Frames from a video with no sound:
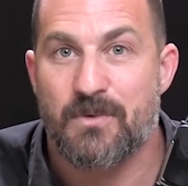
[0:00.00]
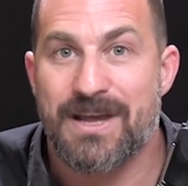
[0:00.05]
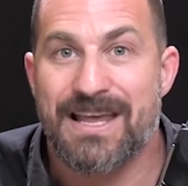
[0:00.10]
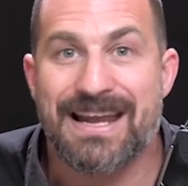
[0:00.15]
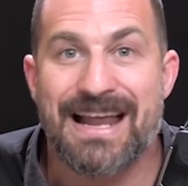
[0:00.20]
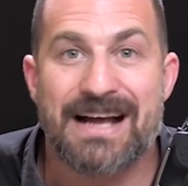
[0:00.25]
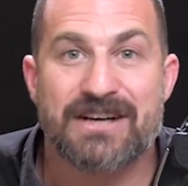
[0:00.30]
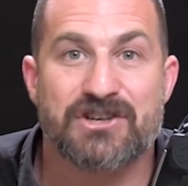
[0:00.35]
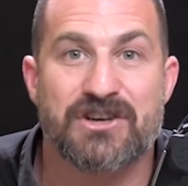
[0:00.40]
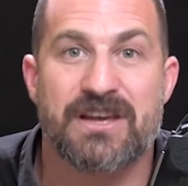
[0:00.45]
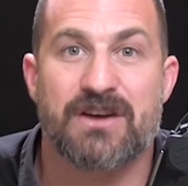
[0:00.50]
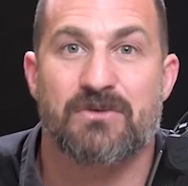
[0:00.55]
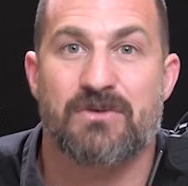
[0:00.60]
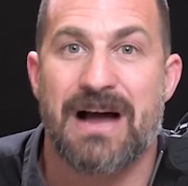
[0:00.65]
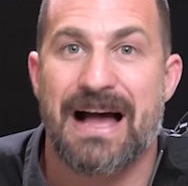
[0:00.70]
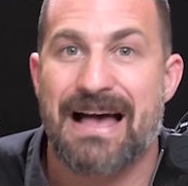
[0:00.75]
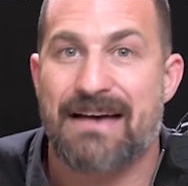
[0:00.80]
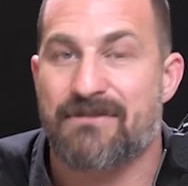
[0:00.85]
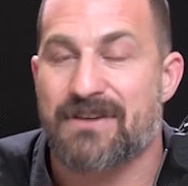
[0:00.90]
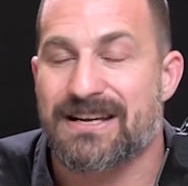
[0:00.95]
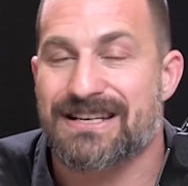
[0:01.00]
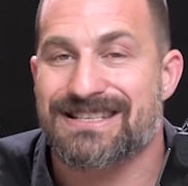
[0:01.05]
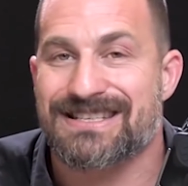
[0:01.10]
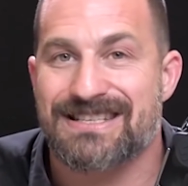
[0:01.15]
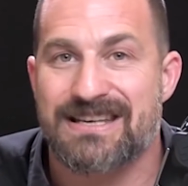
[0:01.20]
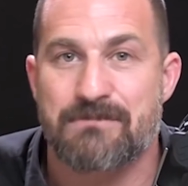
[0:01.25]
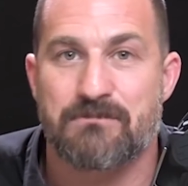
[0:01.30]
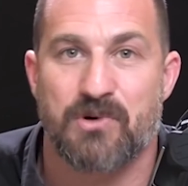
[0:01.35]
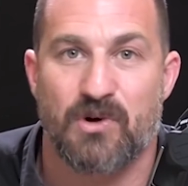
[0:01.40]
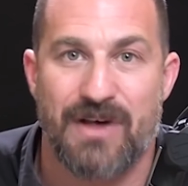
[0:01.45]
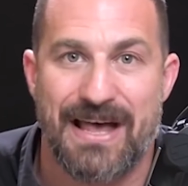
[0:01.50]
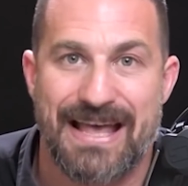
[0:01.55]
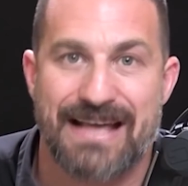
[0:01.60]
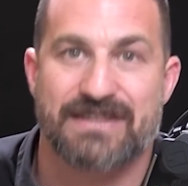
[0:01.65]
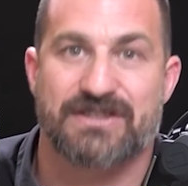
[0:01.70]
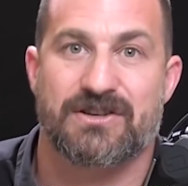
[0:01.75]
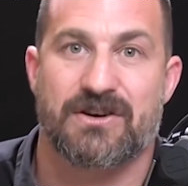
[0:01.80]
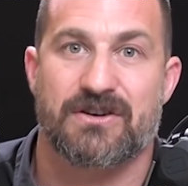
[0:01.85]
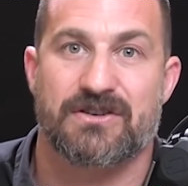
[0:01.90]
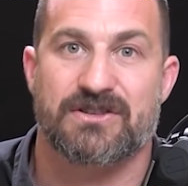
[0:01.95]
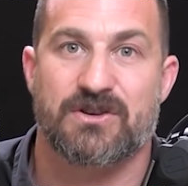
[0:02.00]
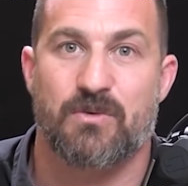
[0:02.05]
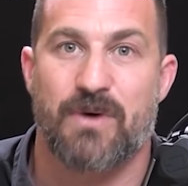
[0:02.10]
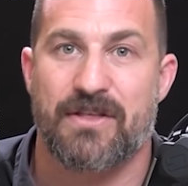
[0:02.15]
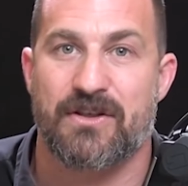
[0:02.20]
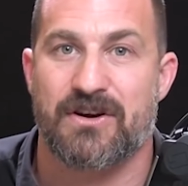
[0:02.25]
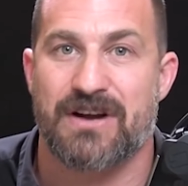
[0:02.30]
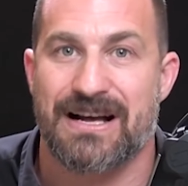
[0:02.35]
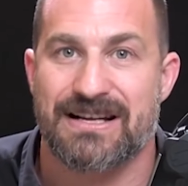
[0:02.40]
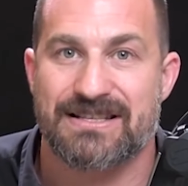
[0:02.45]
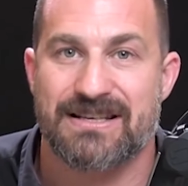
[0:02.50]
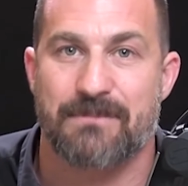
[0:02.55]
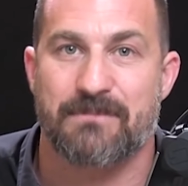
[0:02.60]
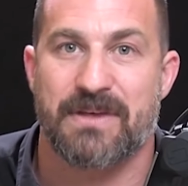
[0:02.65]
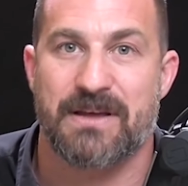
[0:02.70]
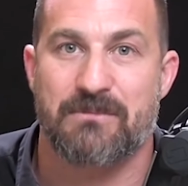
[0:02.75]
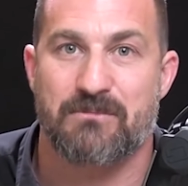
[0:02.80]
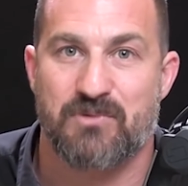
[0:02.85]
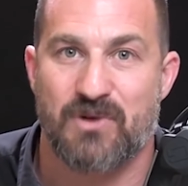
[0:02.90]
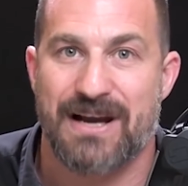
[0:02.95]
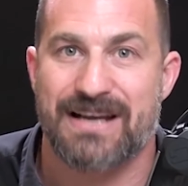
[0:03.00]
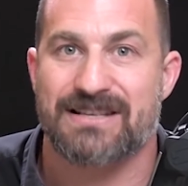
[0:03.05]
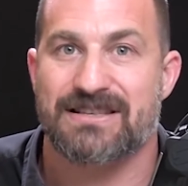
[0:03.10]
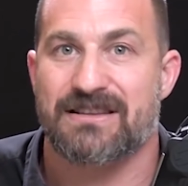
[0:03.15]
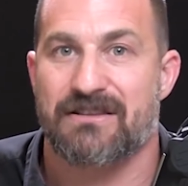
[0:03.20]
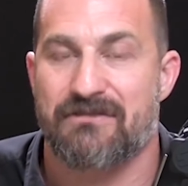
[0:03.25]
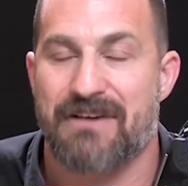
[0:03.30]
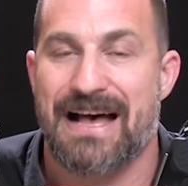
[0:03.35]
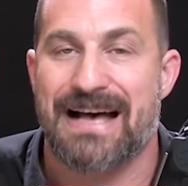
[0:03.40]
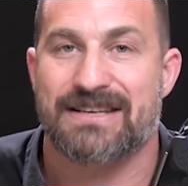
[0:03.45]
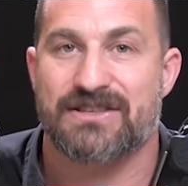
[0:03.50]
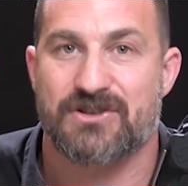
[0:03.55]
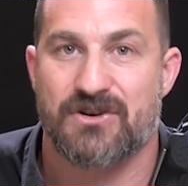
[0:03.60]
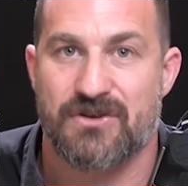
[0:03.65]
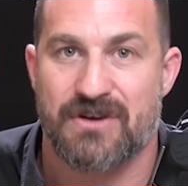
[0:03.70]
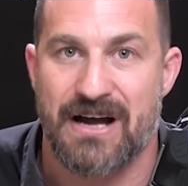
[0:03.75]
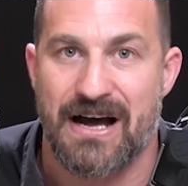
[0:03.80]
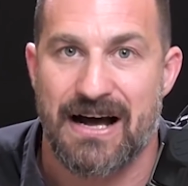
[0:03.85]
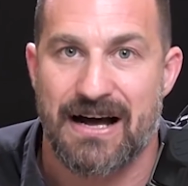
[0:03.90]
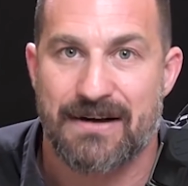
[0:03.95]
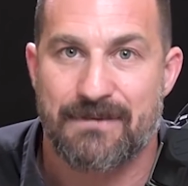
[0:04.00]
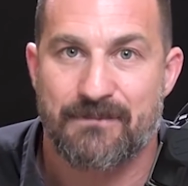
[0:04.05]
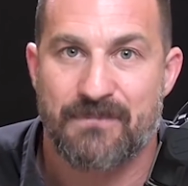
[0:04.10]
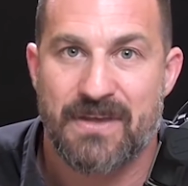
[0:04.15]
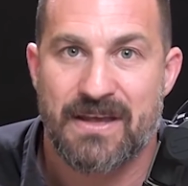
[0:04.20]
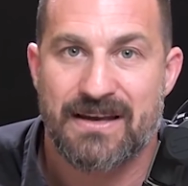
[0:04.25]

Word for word: we can actually arrive at a simple answer to whether or not something breaks the fast or not.